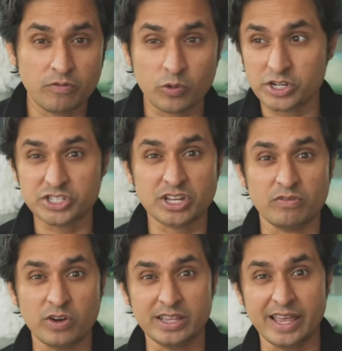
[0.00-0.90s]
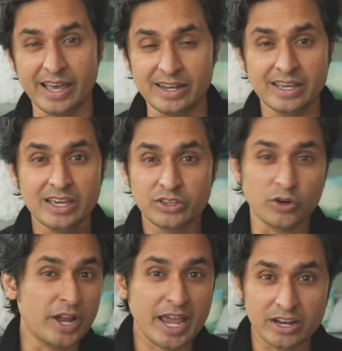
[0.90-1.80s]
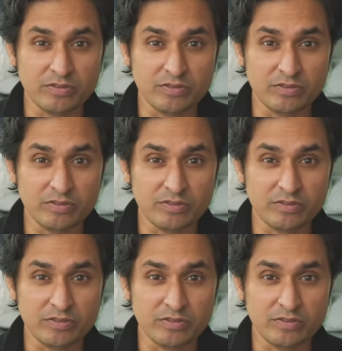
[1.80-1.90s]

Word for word: we're discovering that there are negative